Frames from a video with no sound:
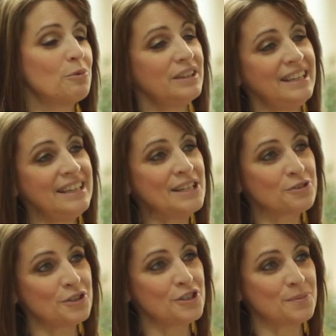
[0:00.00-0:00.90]
Well, he
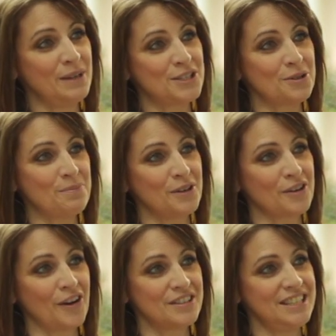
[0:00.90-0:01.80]
introduced me to a book
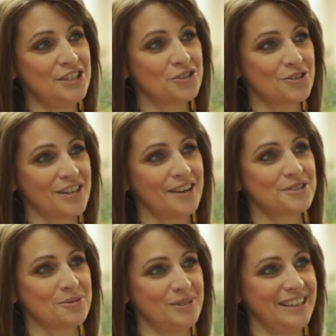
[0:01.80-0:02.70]
called Teach Your
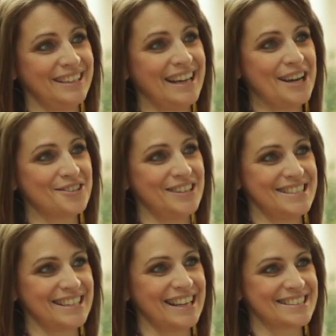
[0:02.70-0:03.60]
Child to Read in 100
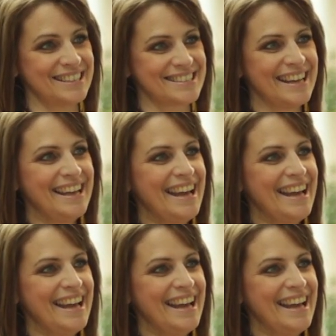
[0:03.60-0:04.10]
Easy Lessons.